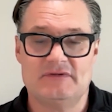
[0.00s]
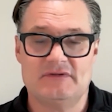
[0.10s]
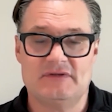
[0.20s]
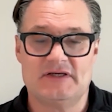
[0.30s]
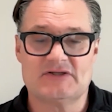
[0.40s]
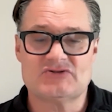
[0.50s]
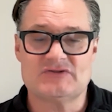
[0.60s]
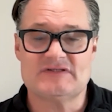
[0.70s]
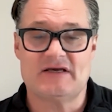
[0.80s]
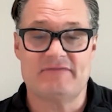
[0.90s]

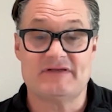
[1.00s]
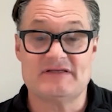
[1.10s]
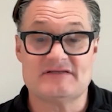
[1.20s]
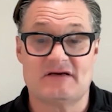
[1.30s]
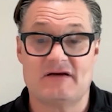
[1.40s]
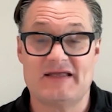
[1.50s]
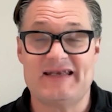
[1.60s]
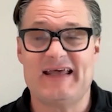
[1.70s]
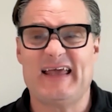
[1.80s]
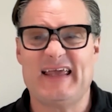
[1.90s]
luxury to have an entire
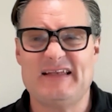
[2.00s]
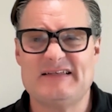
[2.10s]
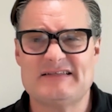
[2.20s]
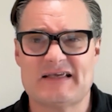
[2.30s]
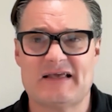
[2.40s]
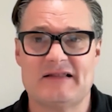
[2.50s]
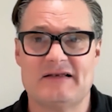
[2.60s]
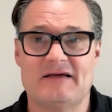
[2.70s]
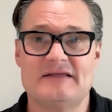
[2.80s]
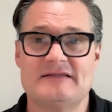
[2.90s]
day to get the
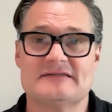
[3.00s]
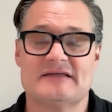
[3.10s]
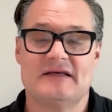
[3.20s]
lights.